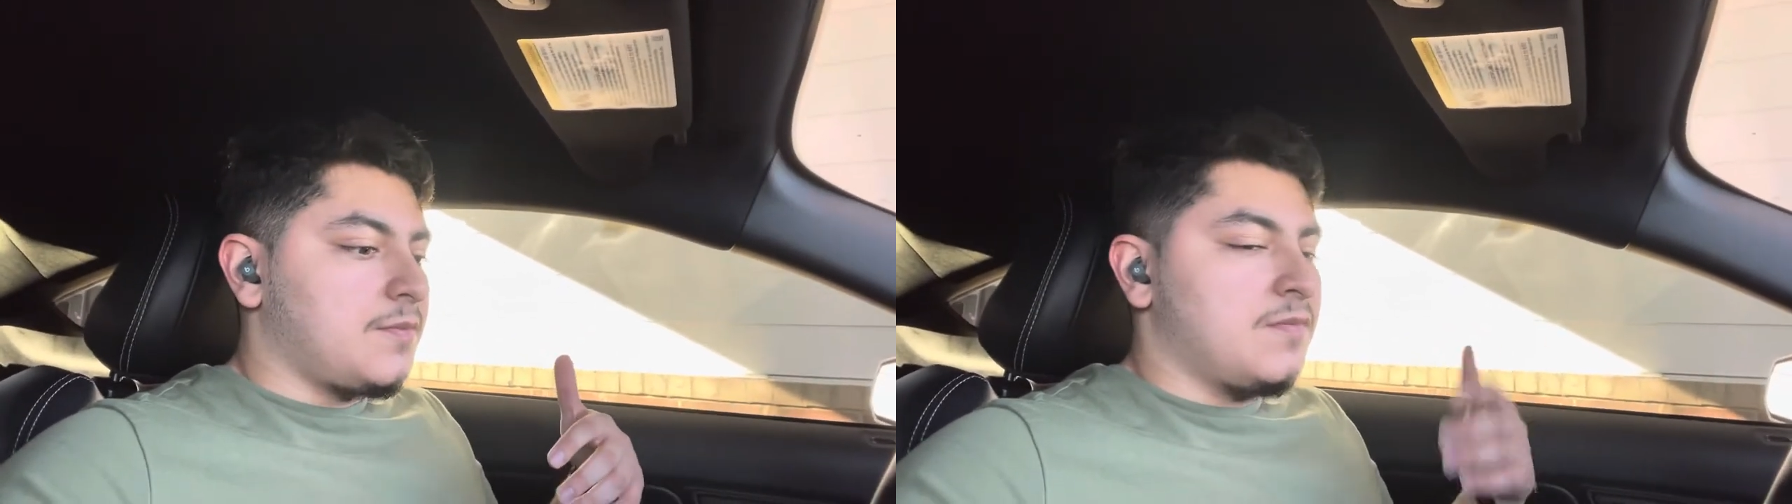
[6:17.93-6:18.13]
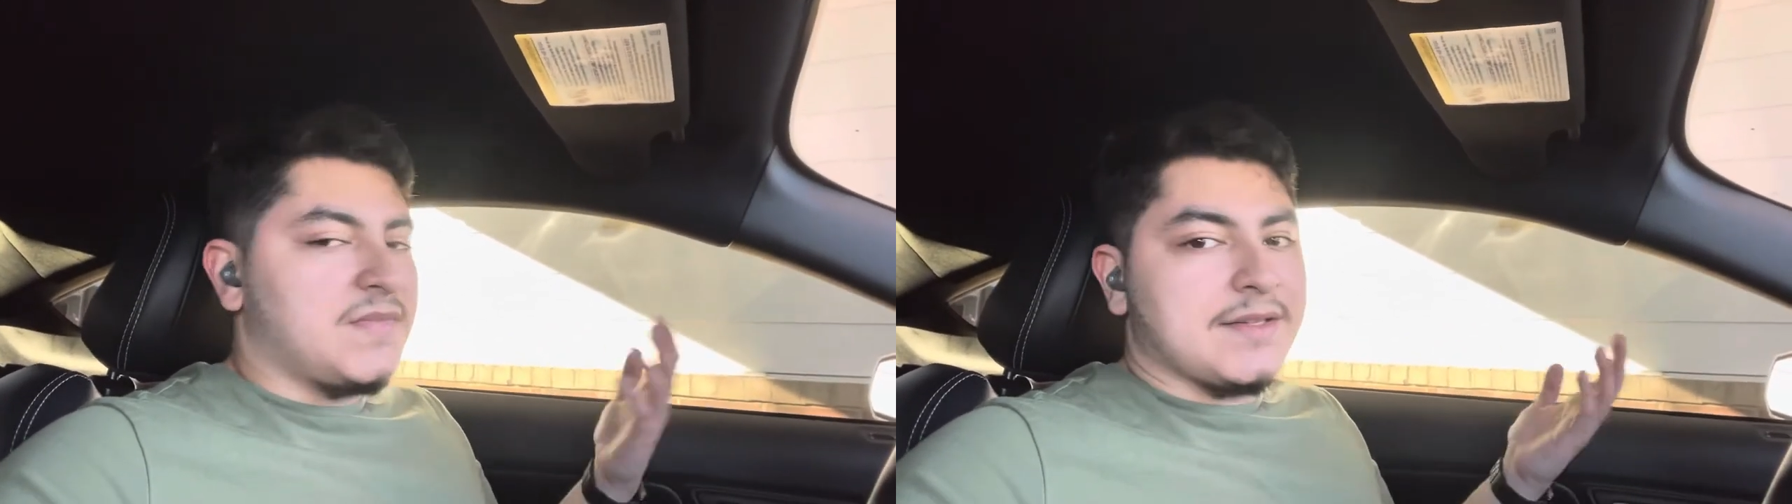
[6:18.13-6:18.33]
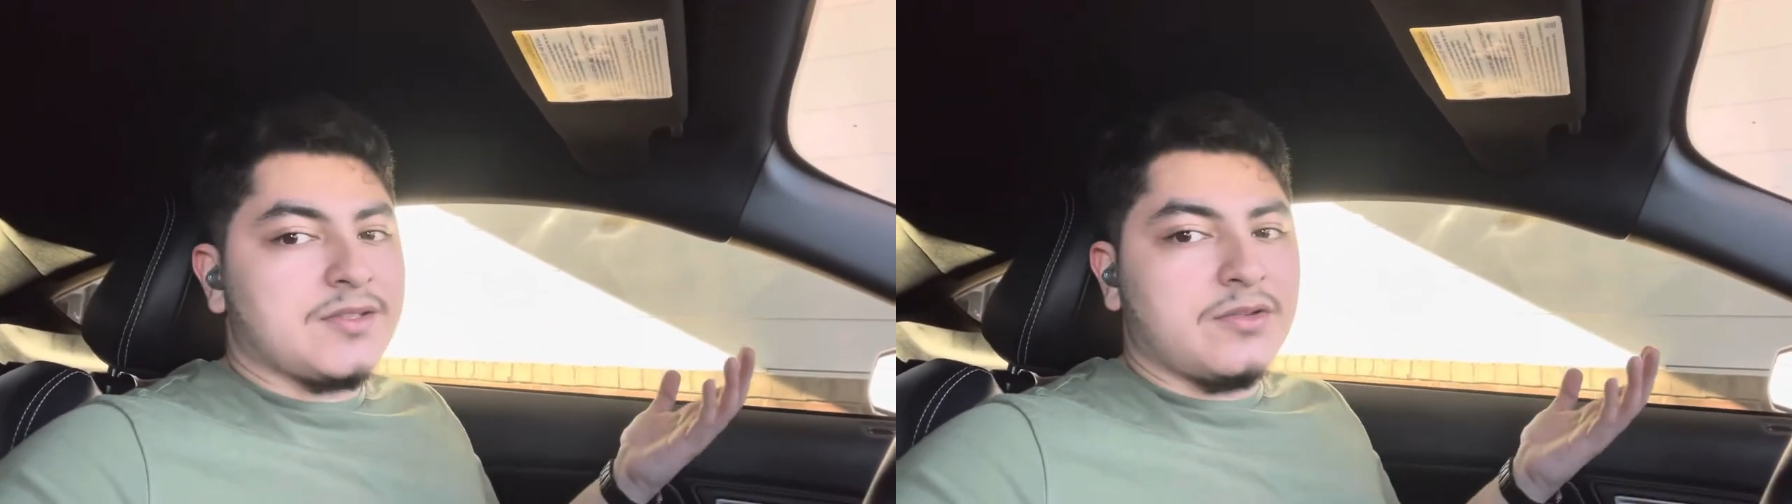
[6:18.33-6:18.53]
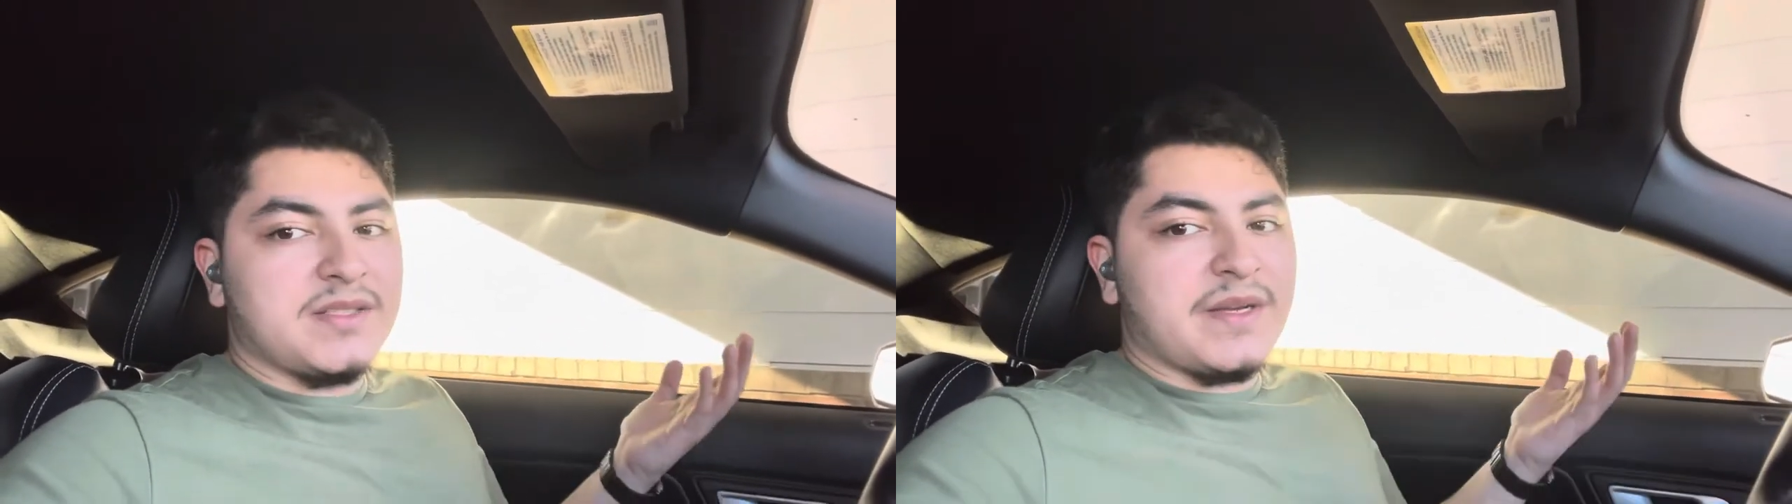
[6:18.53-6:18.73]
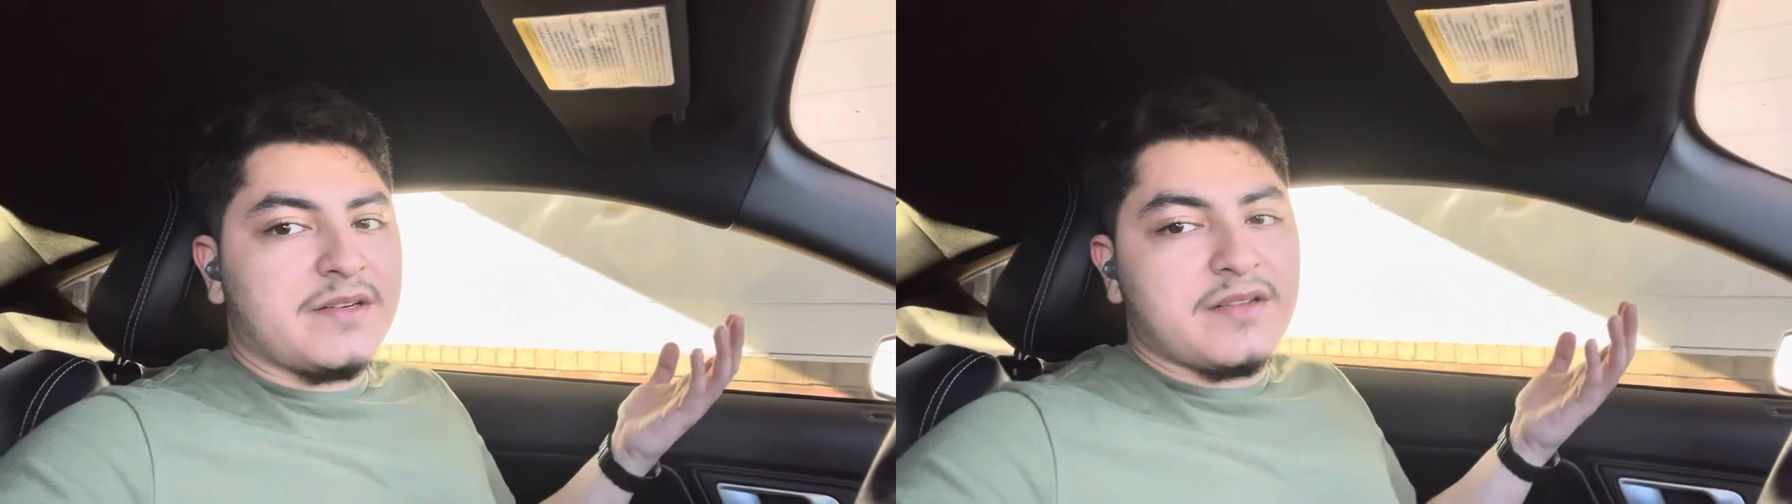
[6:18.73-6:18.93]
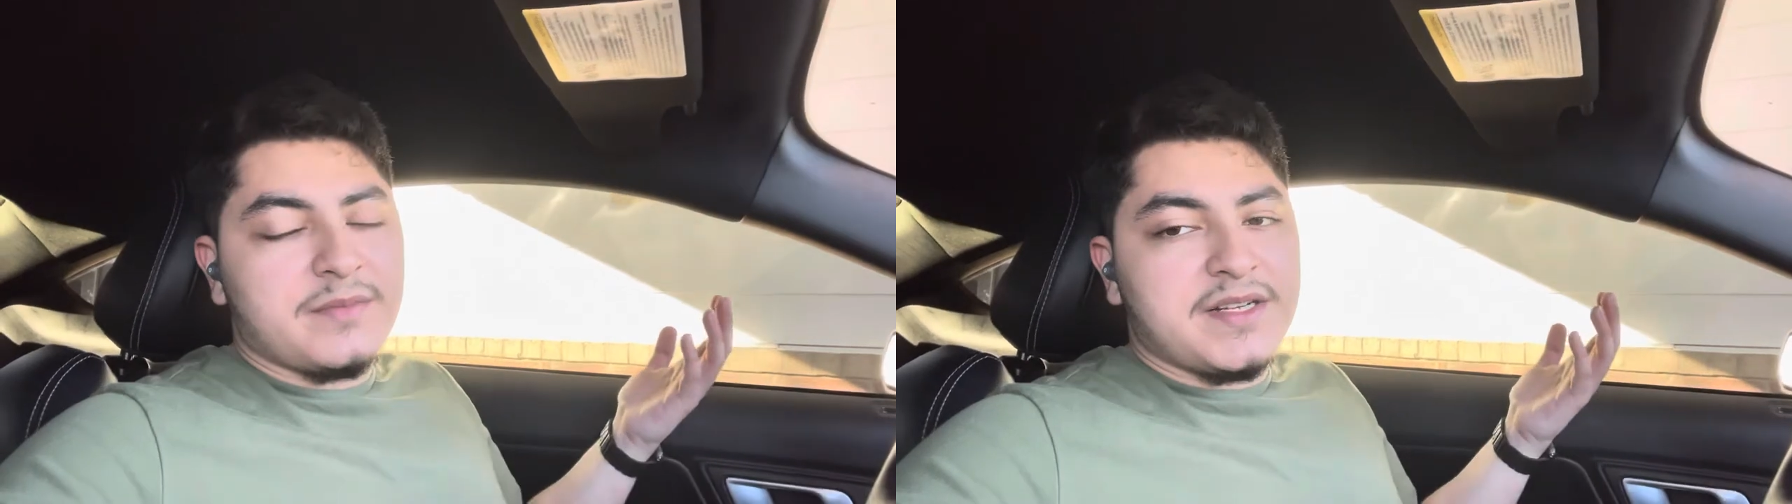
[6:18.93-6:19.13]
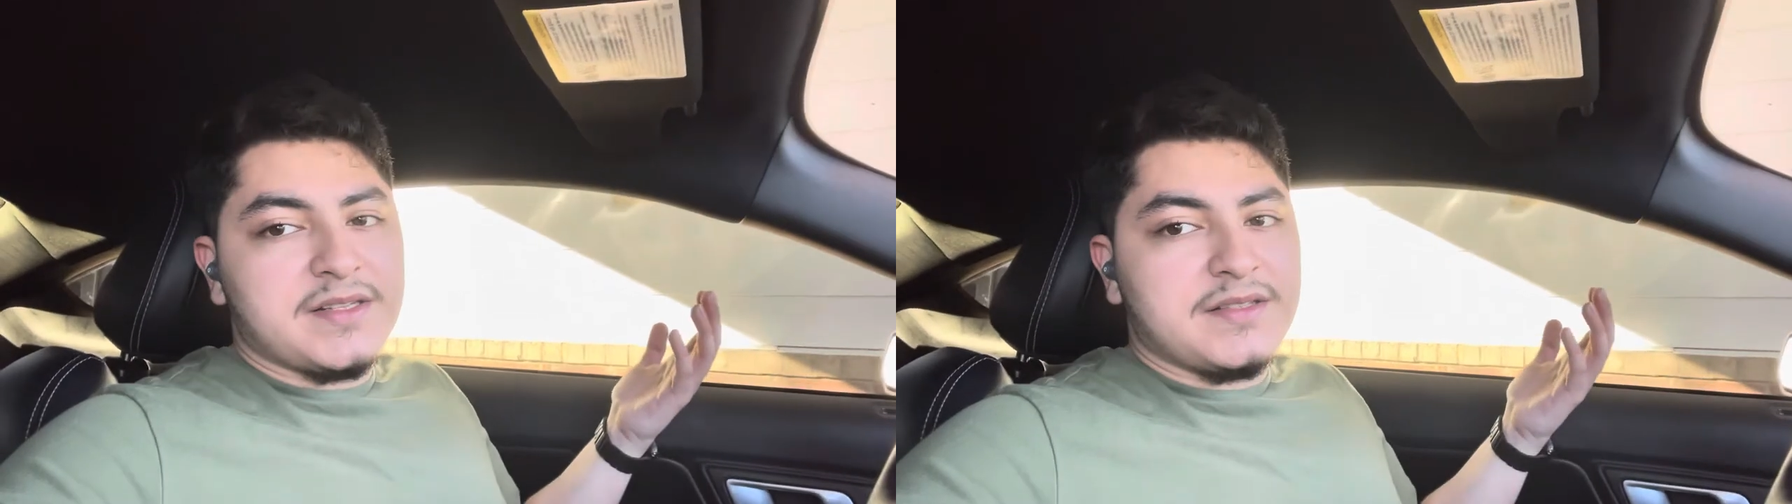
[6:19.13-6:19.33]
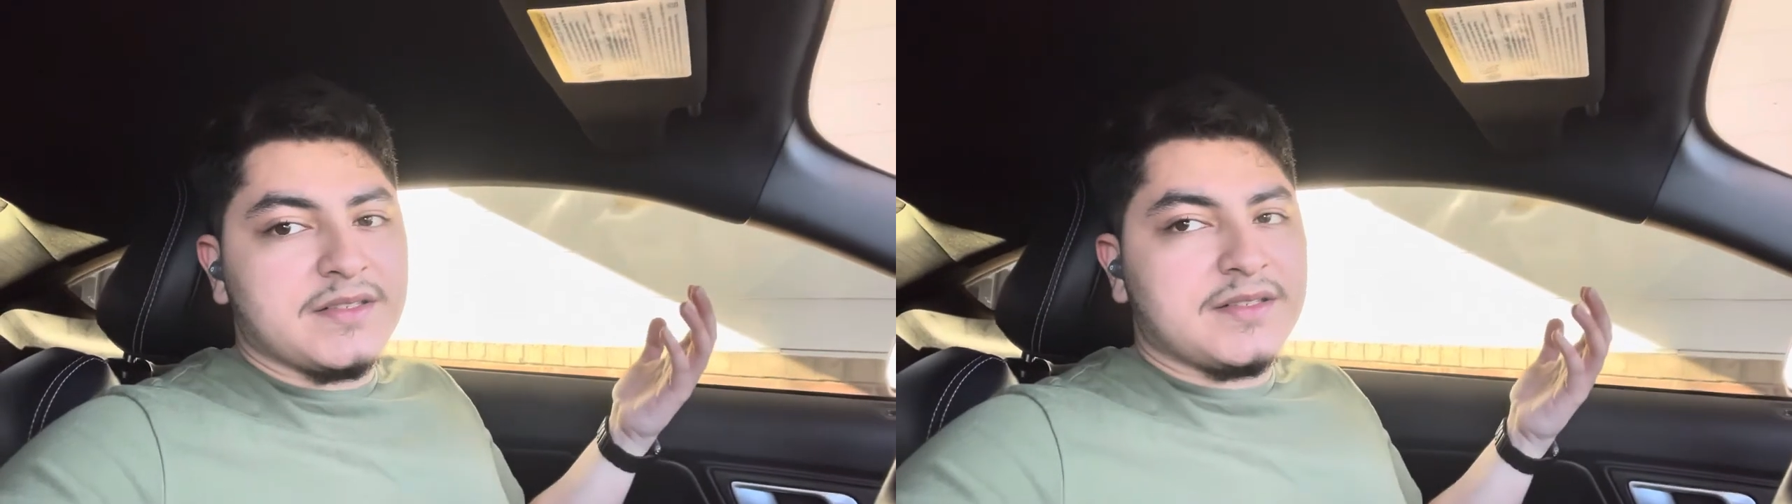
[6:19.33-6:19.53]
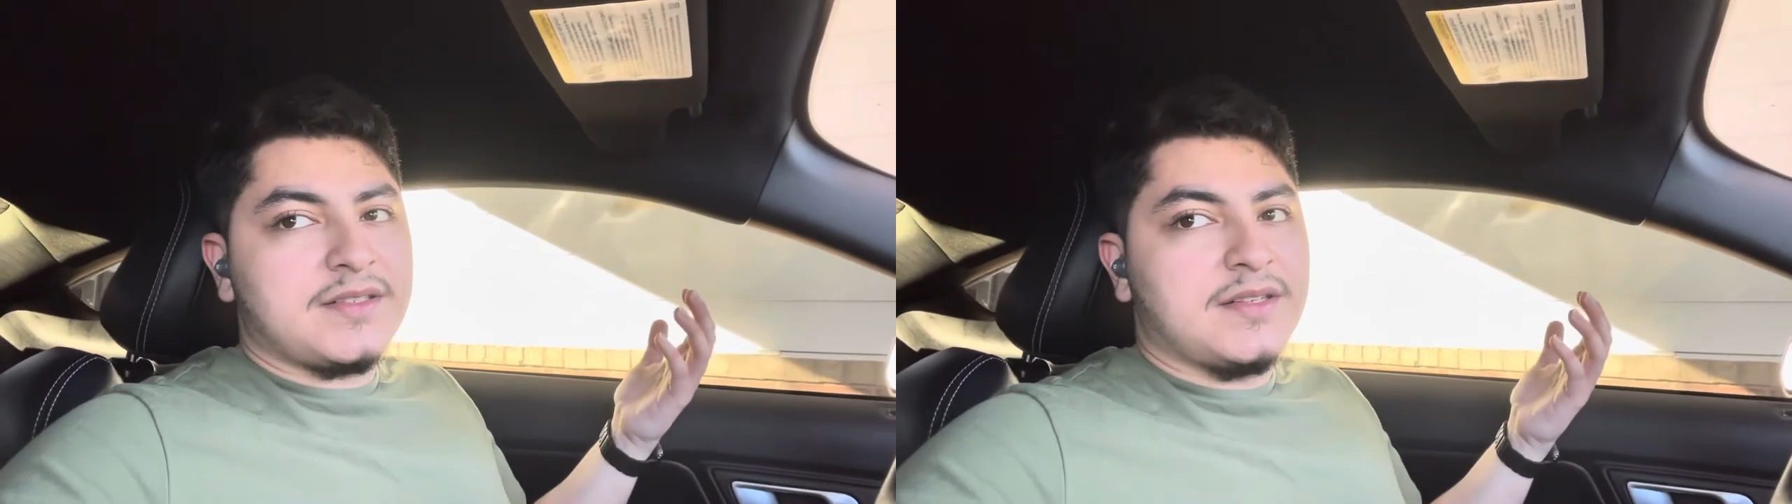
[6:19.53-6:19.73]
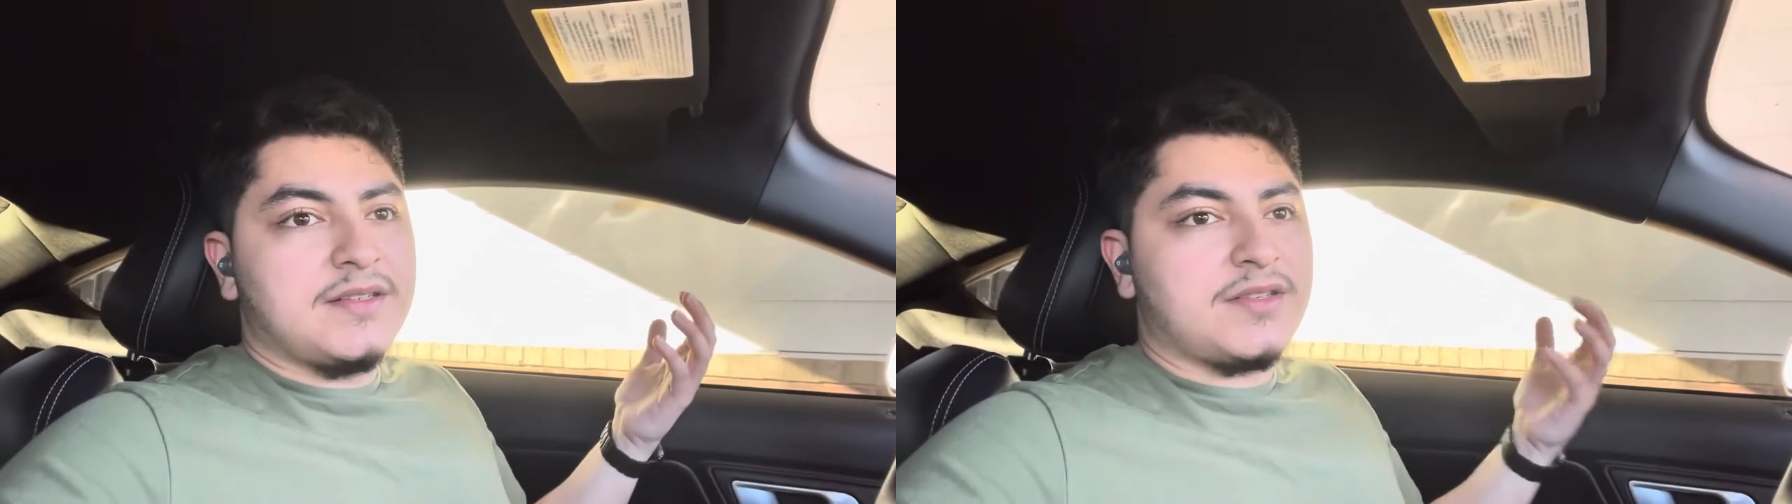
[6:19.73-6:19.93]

that's always better to me than just